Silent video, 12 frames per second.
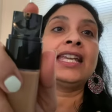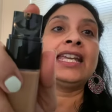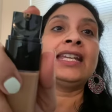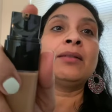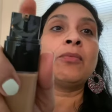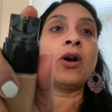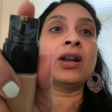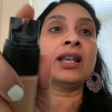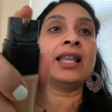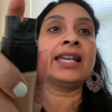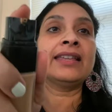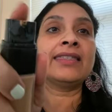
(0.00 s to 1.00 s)
in a bottle
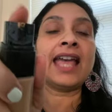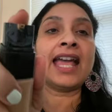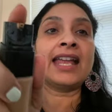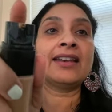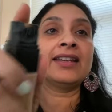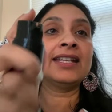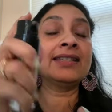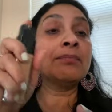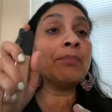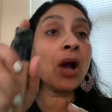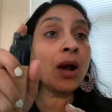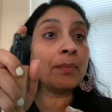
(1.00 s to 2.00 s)
like that. It's a
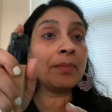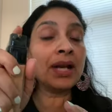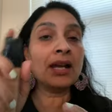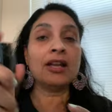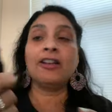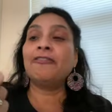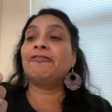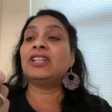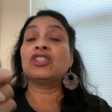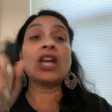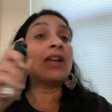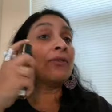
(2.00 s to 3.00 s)
pump,
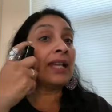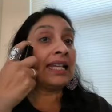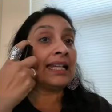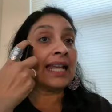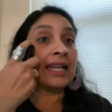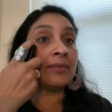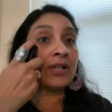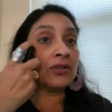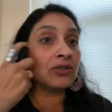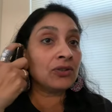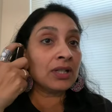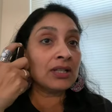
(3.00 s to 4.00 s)
which I really like
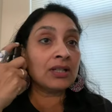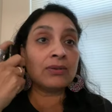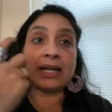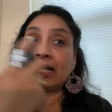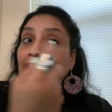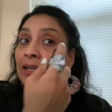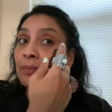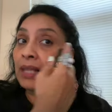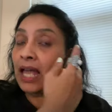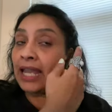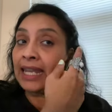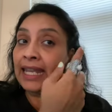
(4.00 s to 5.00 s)
because you can directly
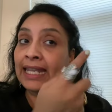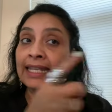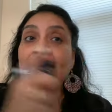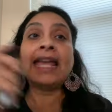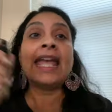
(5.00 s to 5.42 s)
apply it.